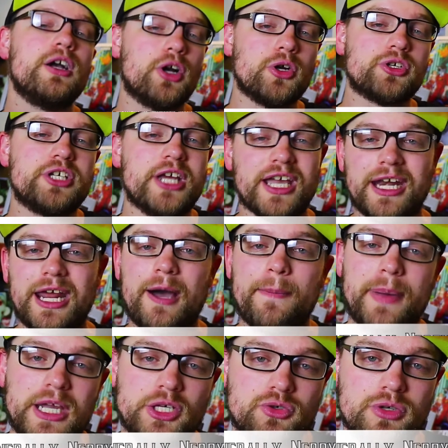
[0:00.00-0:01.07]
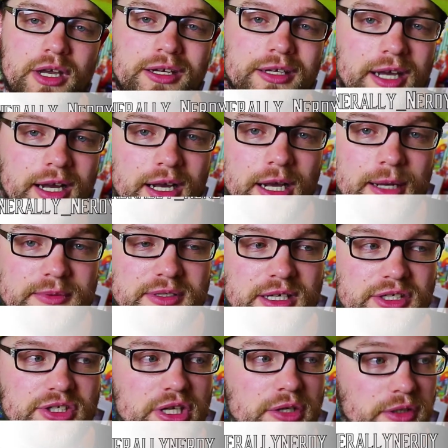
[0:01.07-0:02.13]
go check it out,
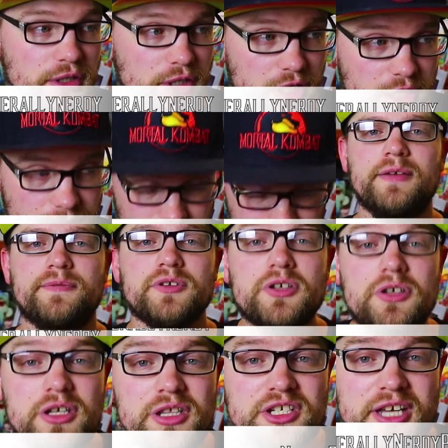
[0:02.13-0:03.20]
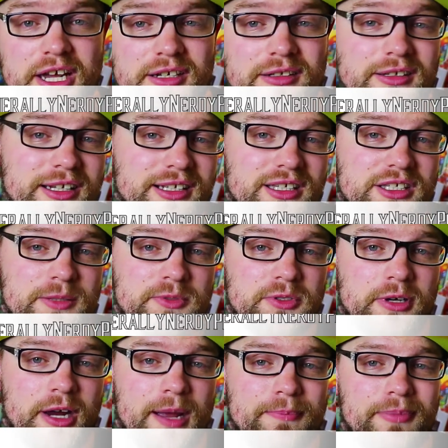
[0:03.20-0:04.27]
patreon.com/generallynerdy. If you're new to the channel, click the
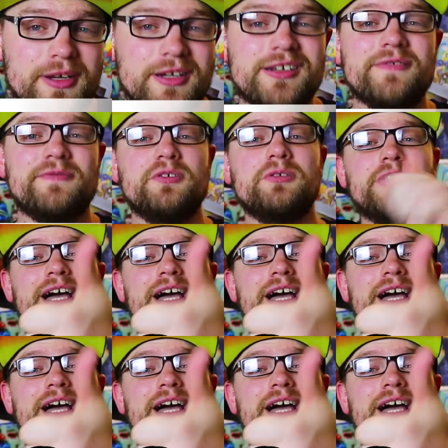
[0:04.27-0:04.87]
subscribe button. If you